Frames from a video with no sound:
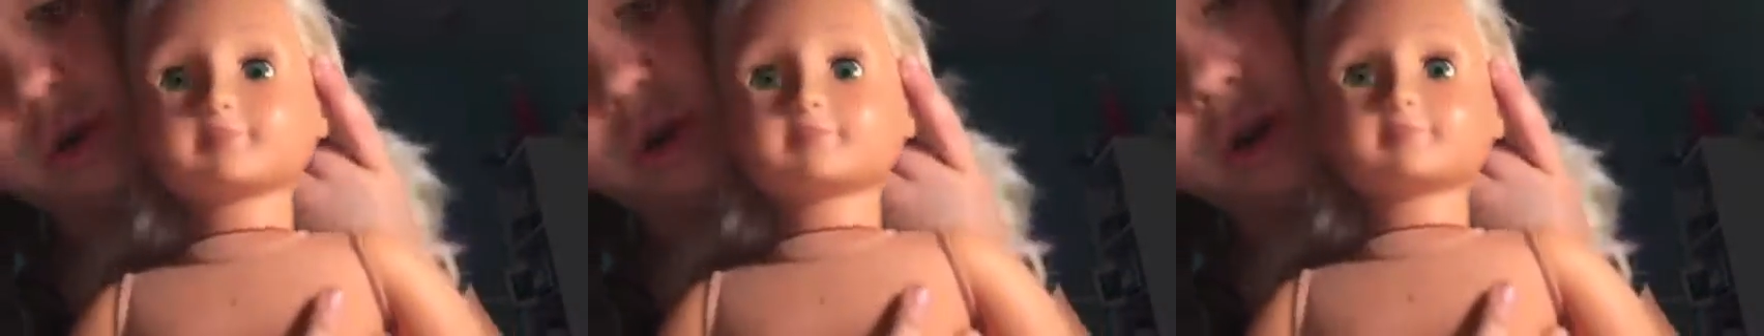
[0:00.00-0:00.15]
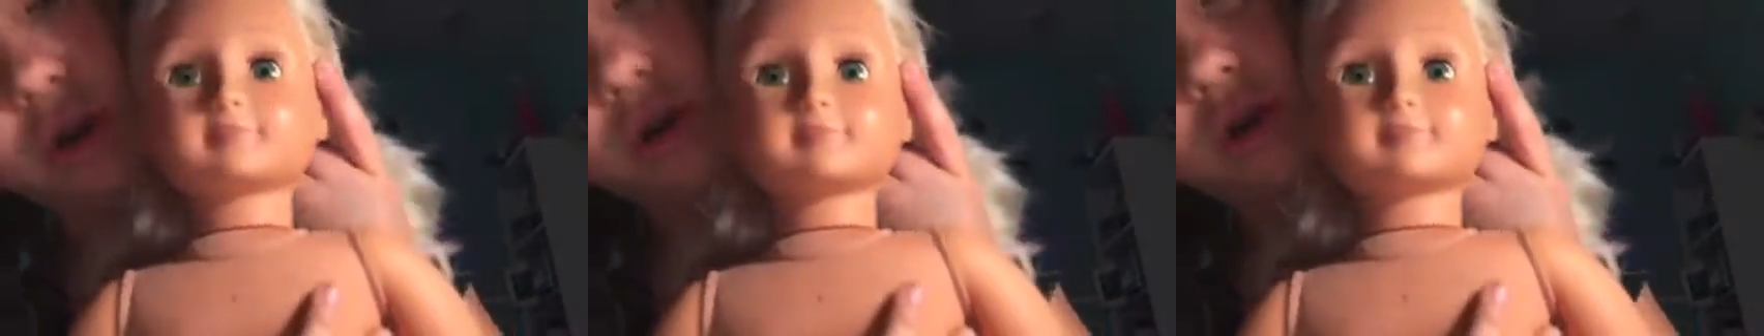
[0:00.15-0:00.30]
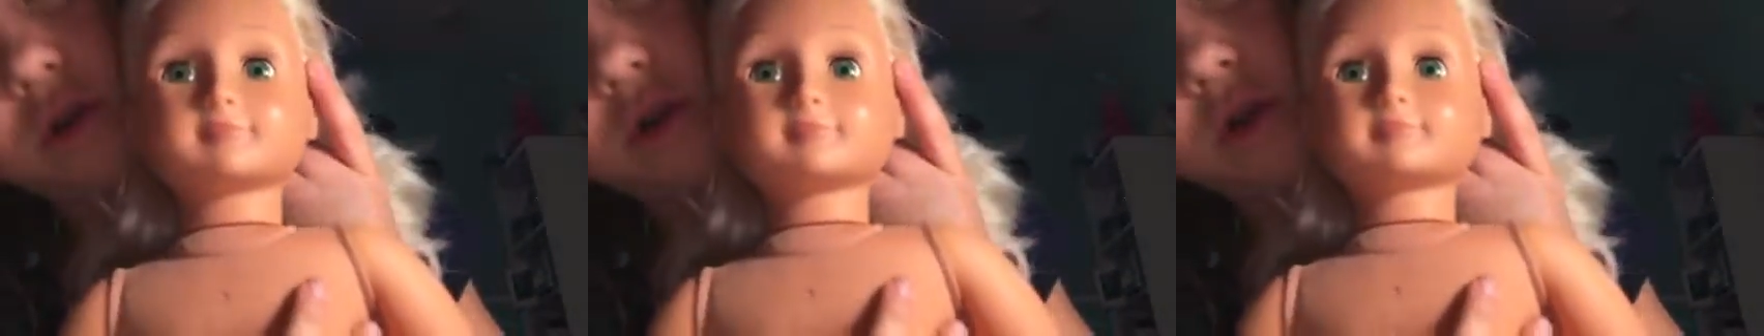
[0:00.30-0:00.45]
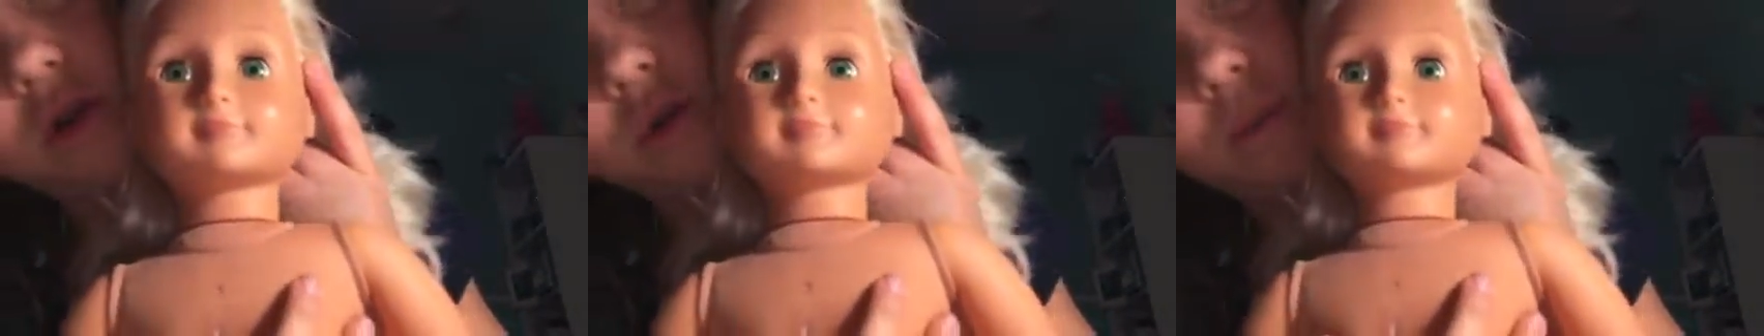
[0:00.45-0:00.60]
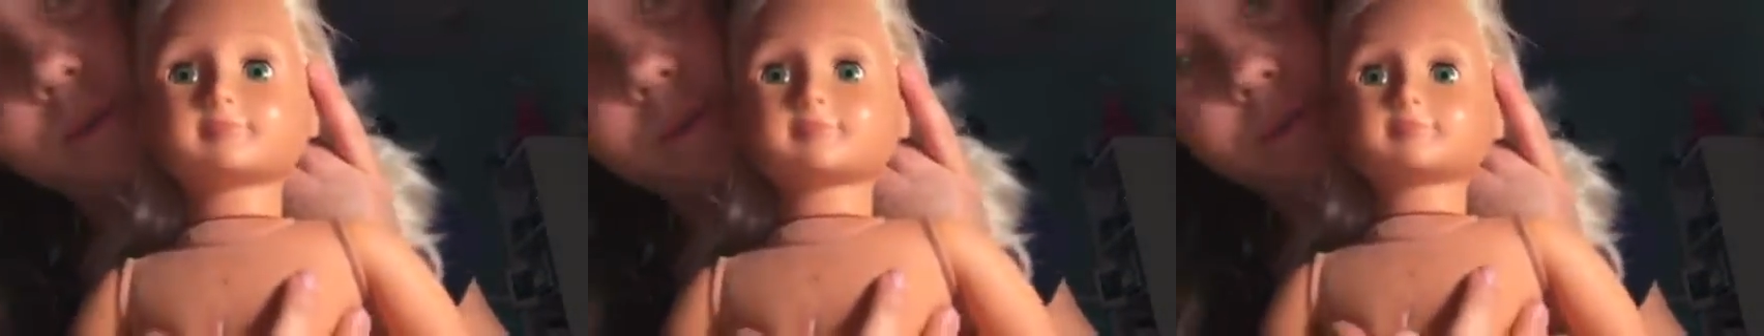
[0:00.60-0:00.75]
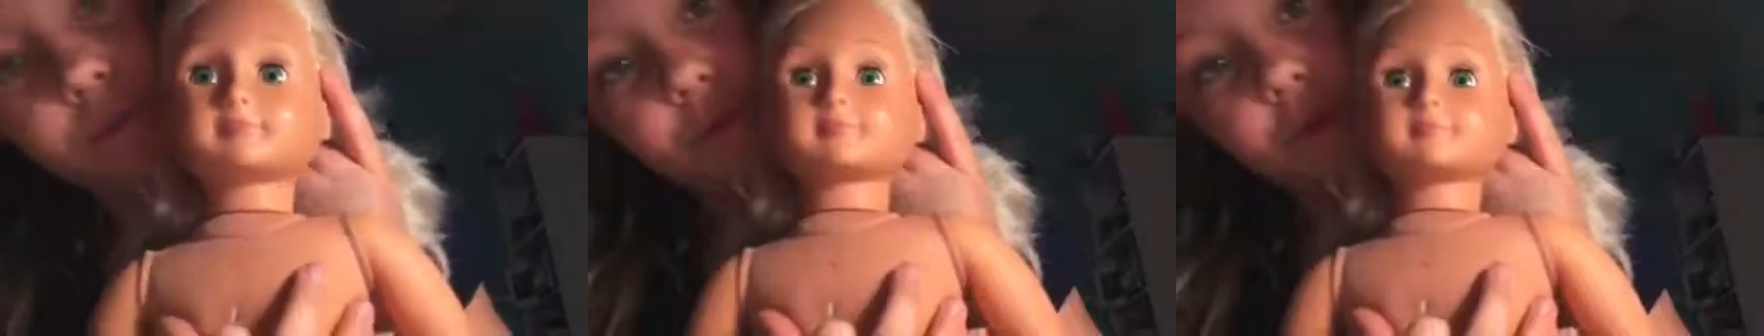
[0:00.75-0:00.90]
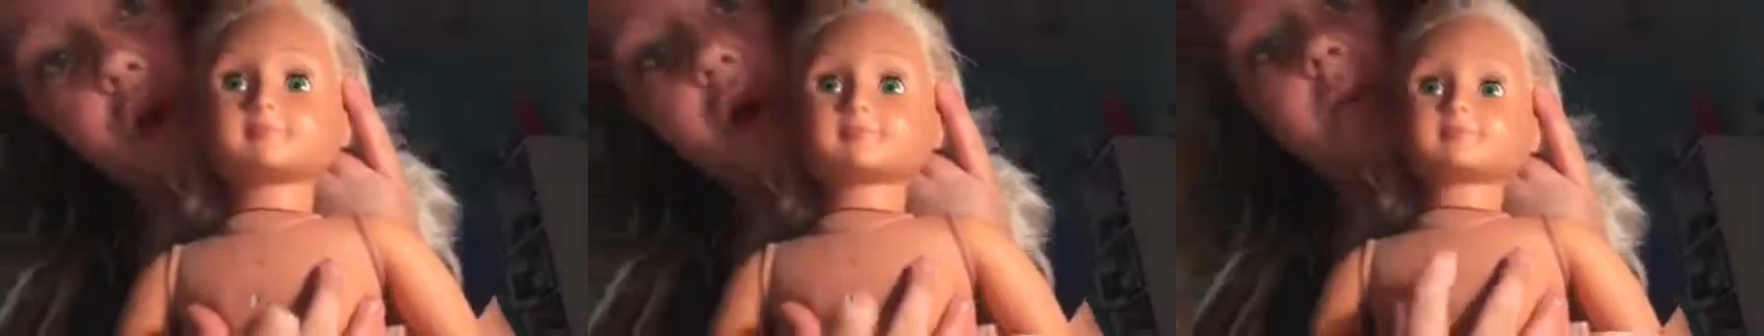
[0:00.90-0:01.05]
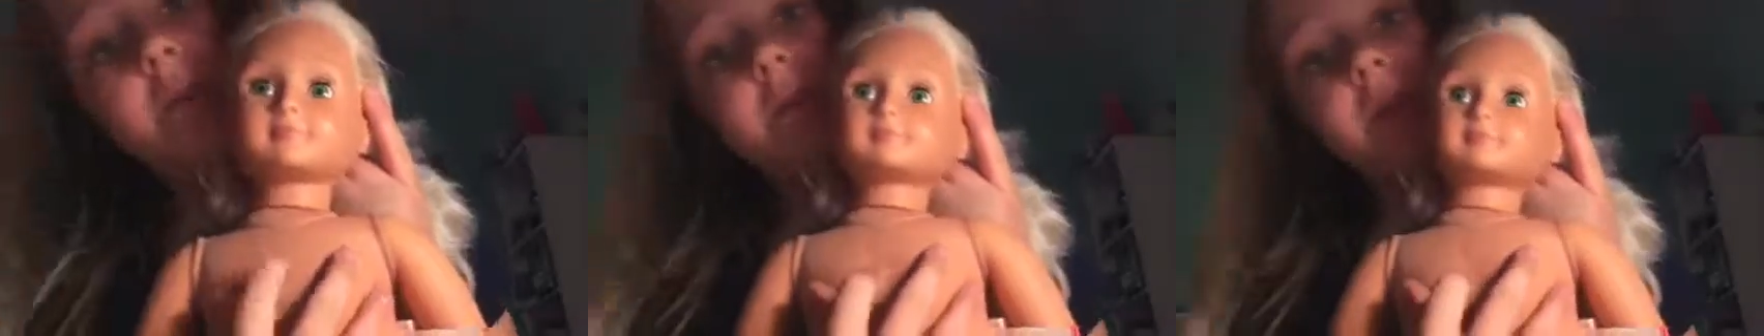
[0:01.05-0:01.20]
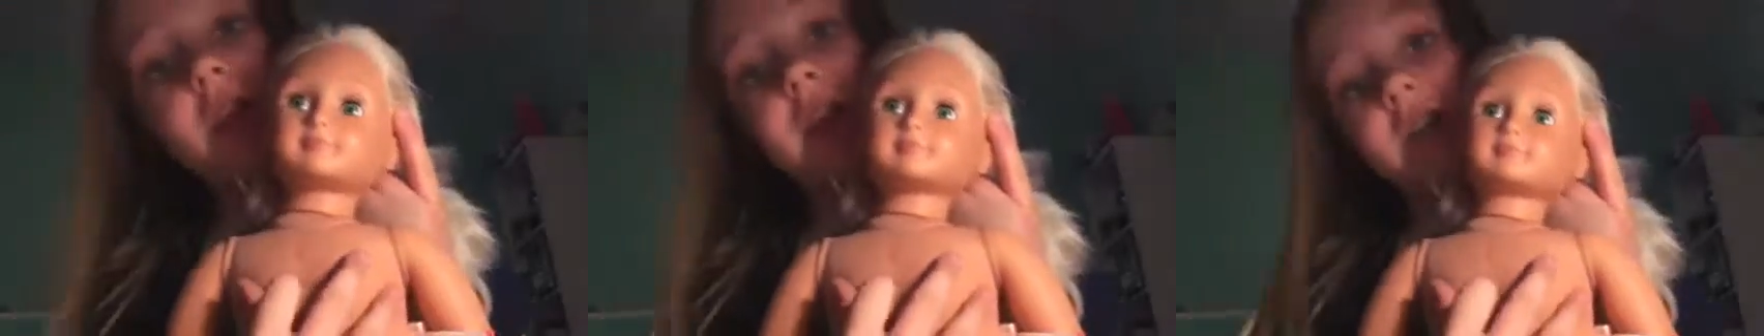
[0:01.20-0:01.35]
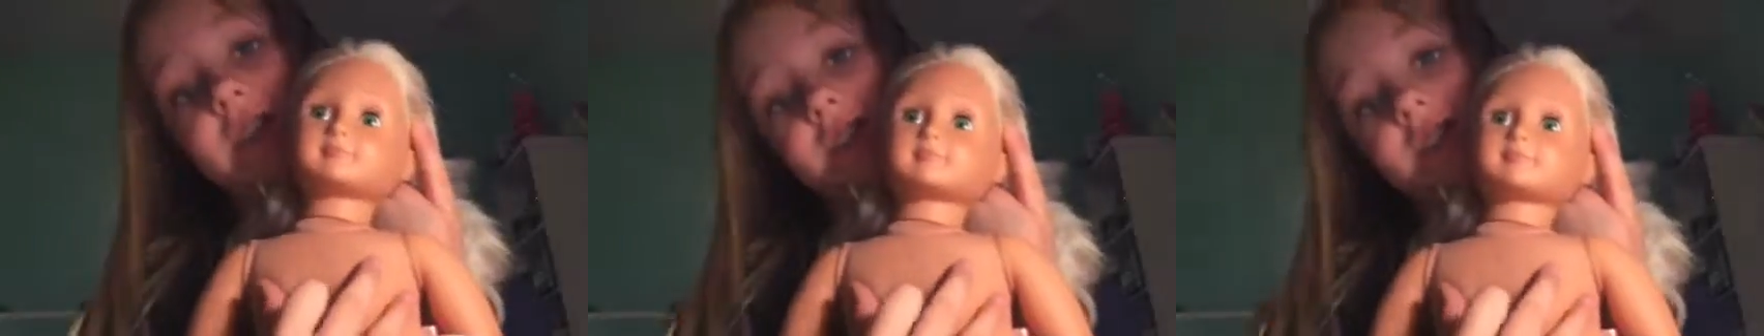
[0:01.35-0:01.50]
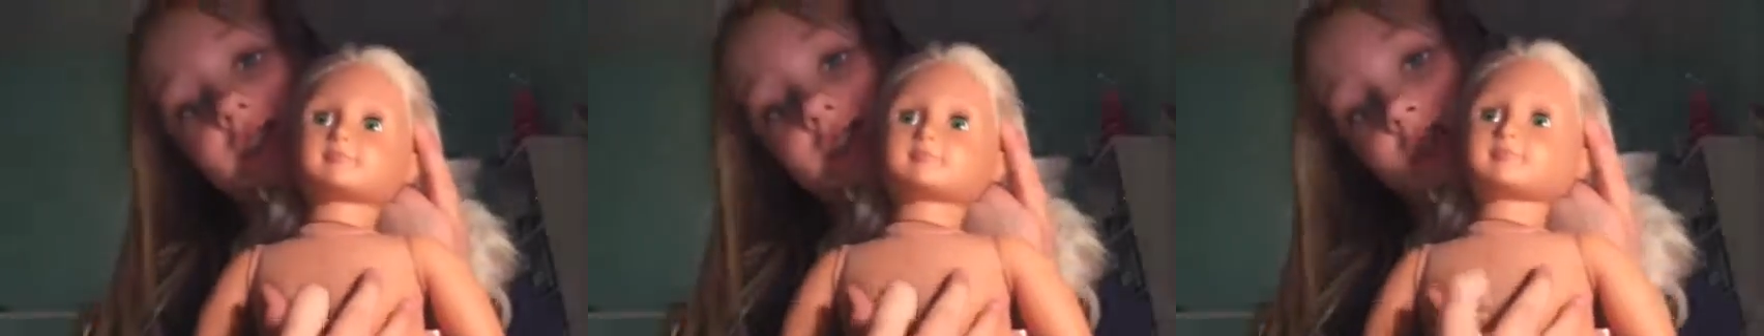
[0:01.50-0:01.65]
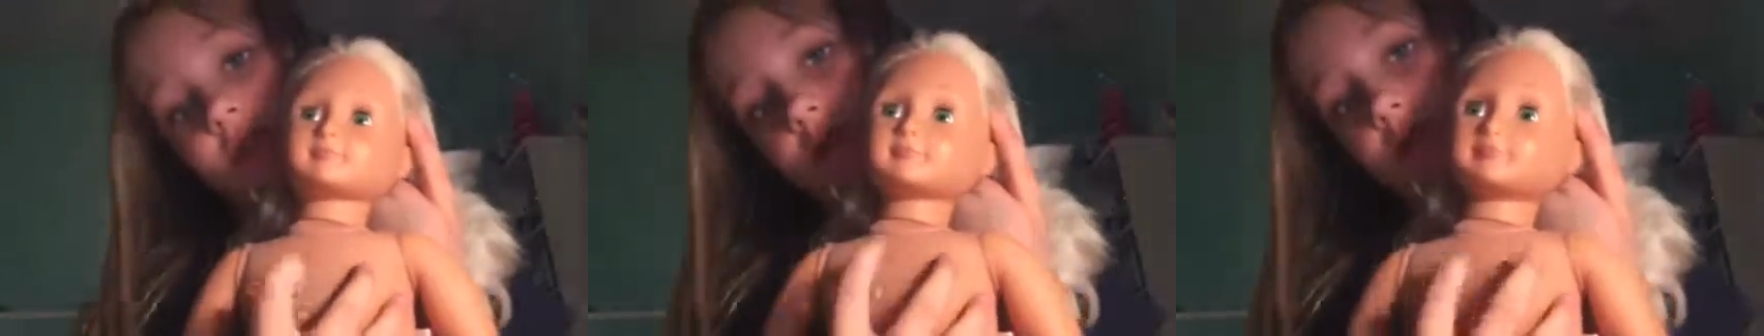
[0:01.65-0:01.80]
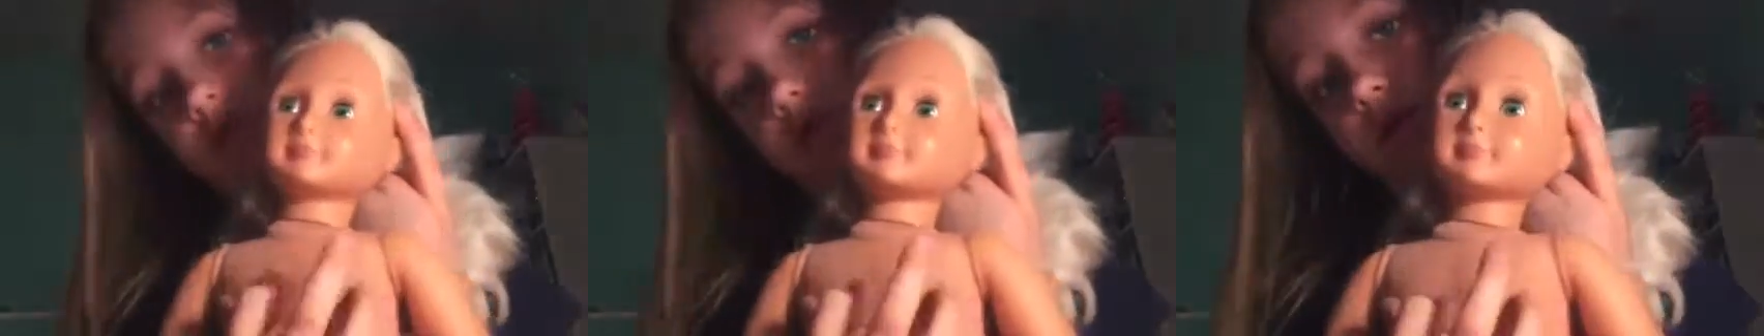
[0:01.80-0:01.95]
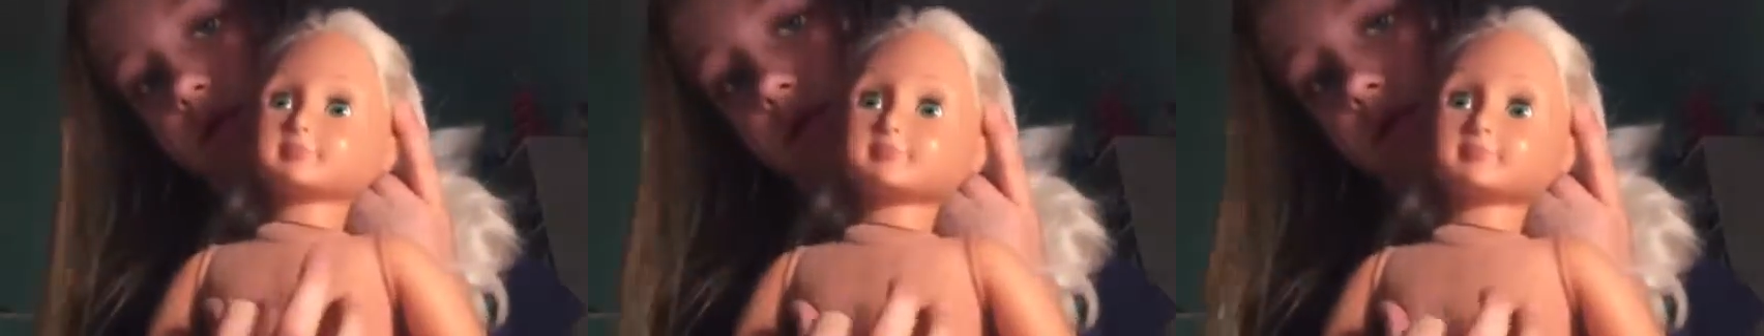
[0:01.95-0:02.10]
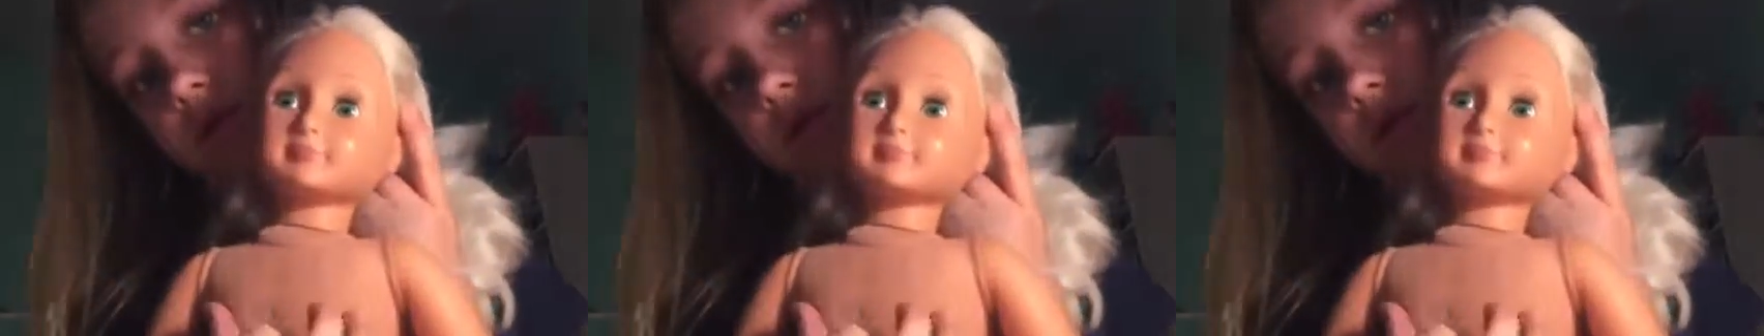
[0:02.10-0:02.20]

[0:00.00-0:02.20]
dolls are plastic.